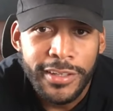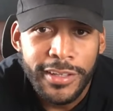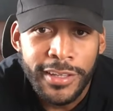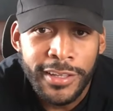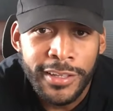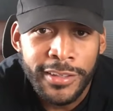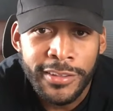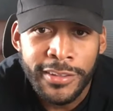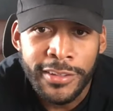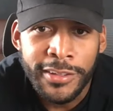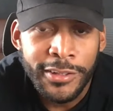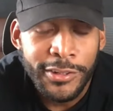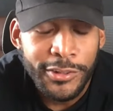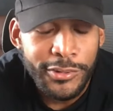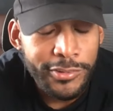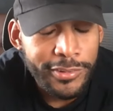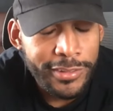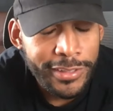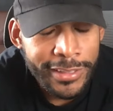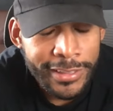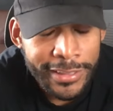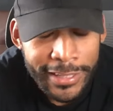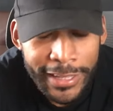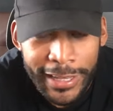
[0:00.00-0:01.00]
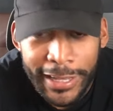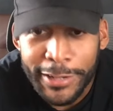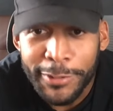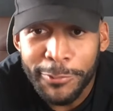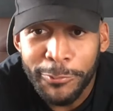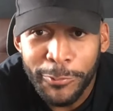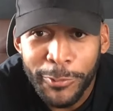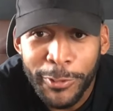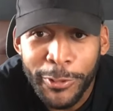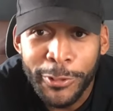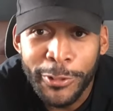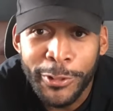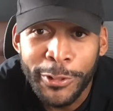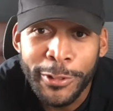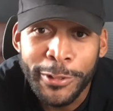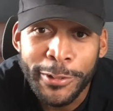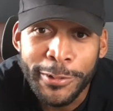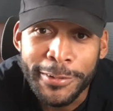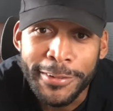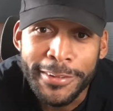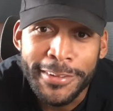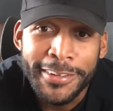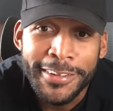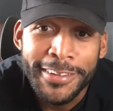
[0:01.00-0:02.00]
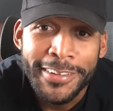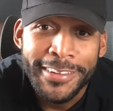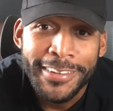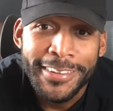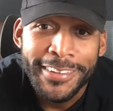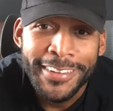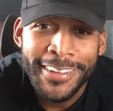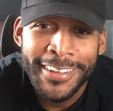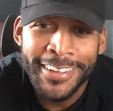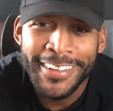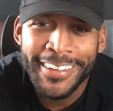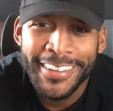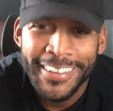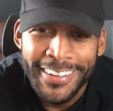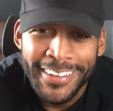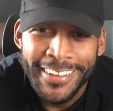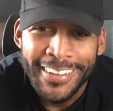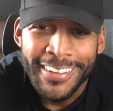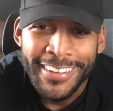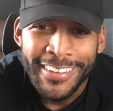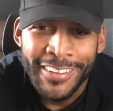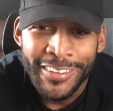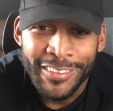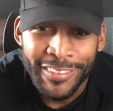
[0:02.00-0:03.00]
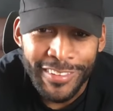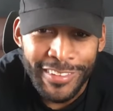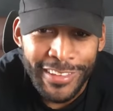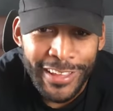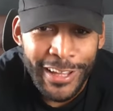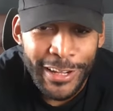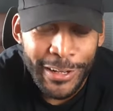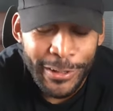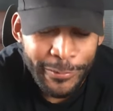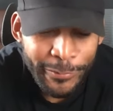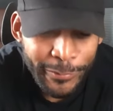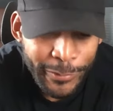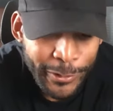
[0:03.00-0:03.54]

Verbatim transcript: And then there's a lot of roto. There's a lot of